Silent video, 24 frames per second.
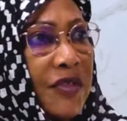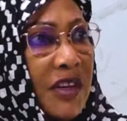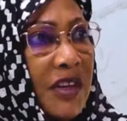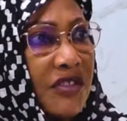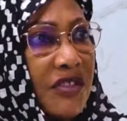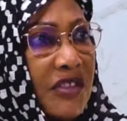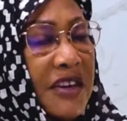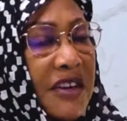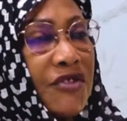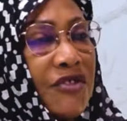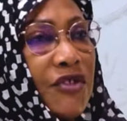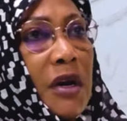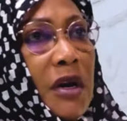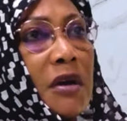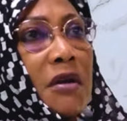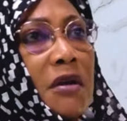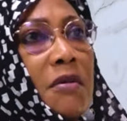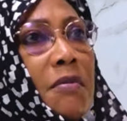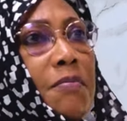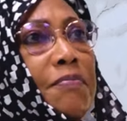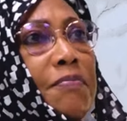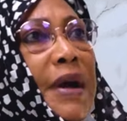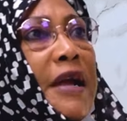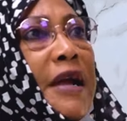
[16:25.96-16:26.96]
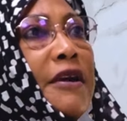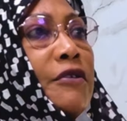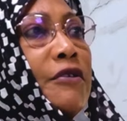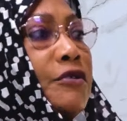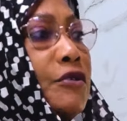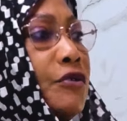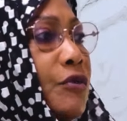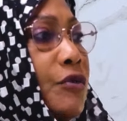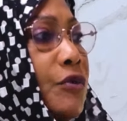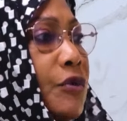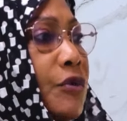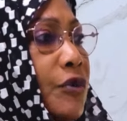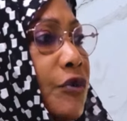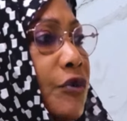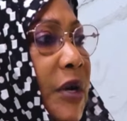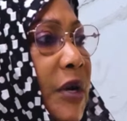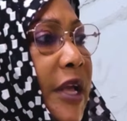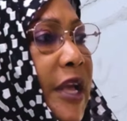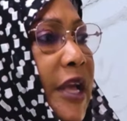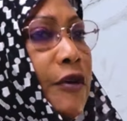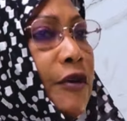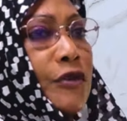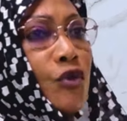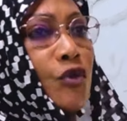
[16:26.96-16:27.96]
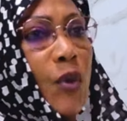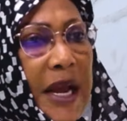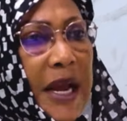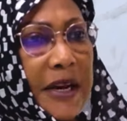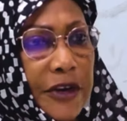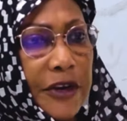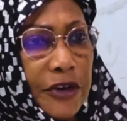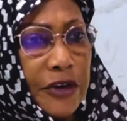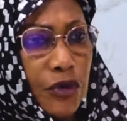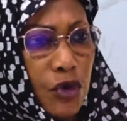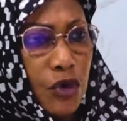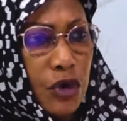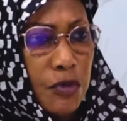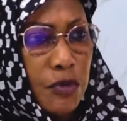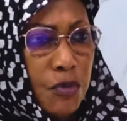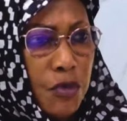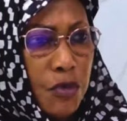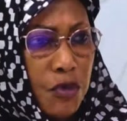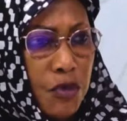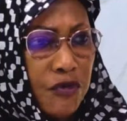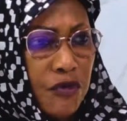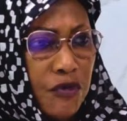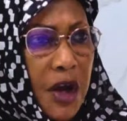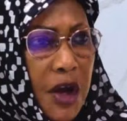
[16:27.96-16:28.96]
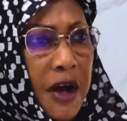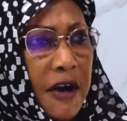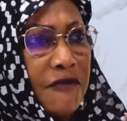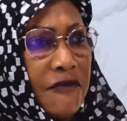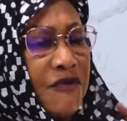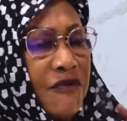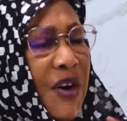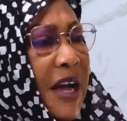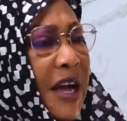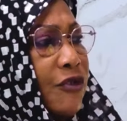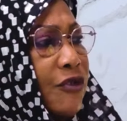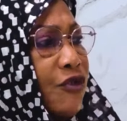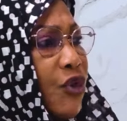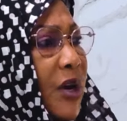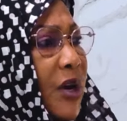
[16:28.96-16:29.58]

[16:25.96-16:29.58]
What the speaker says: the central bank to Lagos? Why did you move fund to